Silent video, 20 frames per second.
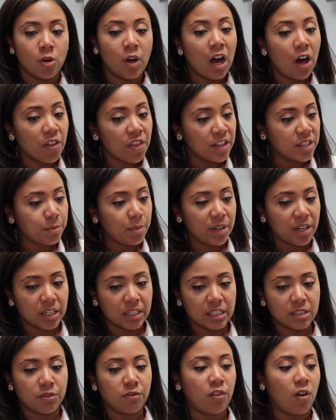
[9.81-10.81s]
So health
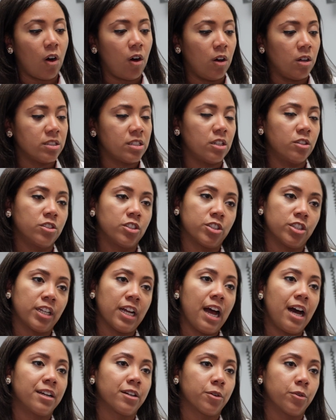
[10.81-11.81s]
disparities falls under a
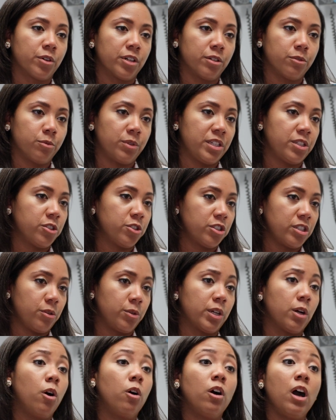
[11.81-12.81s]
category of research that
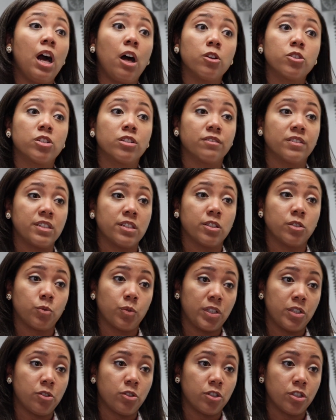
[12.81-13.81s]
we call health services
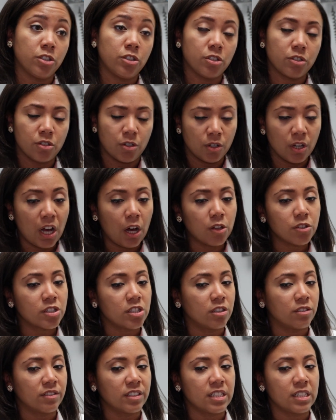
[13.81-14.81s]
research. So health
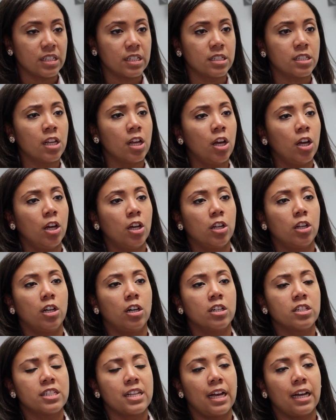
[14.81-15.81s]
services
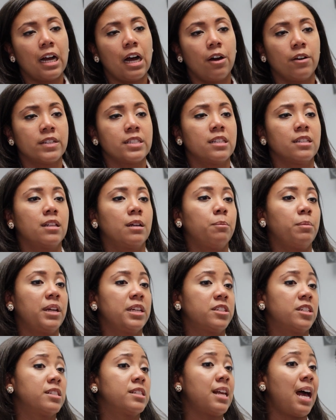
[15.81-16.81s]
looks at how is it that
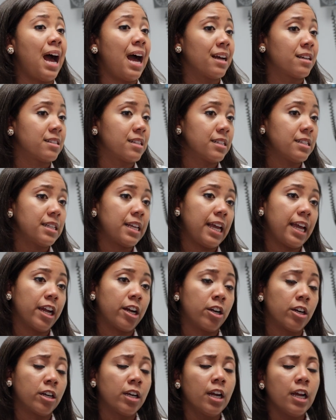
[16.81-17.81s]
patients access
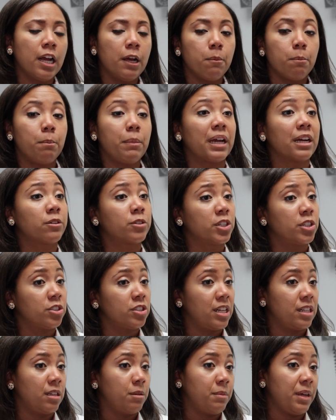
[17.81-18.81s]
care,
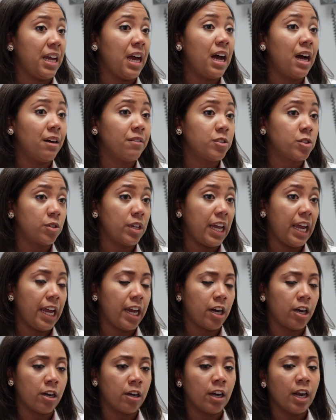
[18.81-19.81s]
barriers that they may have to
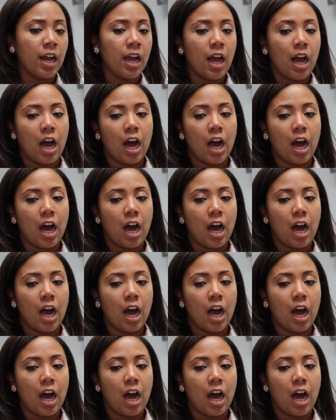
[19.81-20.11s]
care,